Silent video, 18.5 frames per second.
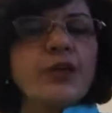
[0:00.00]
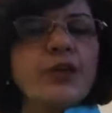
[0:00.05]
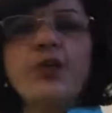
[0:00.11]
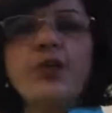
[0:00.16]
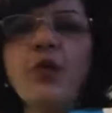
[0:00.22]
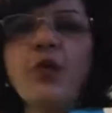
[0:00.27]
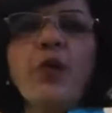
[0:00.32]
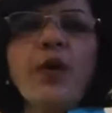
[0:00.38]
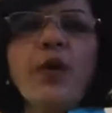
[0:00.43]

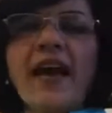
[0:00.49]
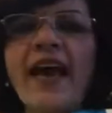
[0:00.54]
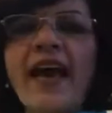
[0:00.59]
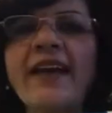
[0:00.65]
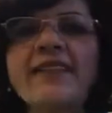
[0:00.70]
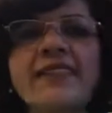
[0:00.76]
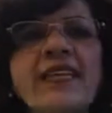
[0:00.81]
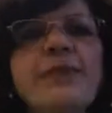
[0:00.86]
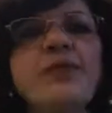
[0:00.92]
2,
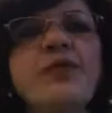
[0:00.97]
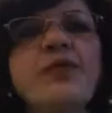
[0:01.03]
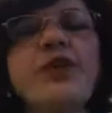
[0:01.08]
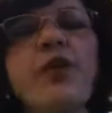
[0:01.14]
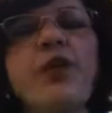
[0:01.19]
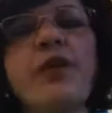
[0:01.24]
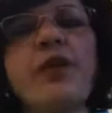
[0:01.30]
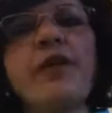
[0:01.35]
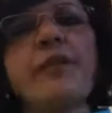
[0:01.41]
accept
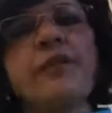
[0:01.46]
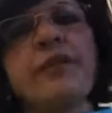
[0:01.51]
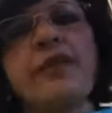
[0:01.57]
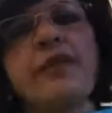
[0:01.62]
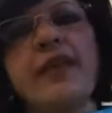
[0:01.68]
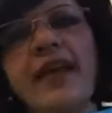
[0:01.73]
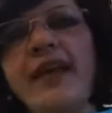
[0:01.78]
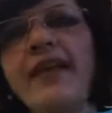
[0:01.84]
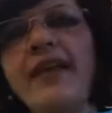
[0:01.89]
your
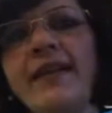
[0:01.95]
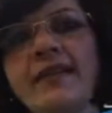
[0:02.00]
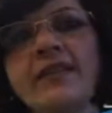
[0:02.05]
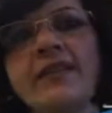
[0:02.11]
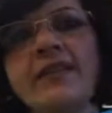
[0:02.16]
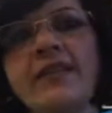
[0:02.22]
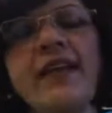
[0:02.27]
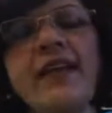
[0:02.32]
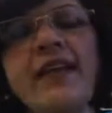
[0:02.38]

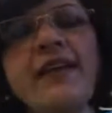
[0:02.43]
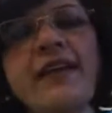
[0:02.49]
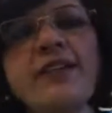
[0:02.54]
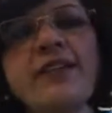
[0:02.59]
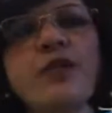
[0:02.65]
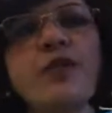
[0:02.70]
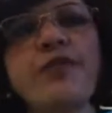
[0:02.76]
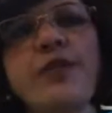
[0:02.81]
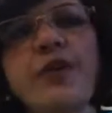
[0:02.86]
illness, the
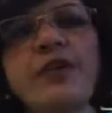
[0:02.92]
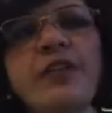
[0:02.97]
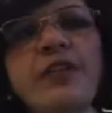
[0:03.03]
illness of your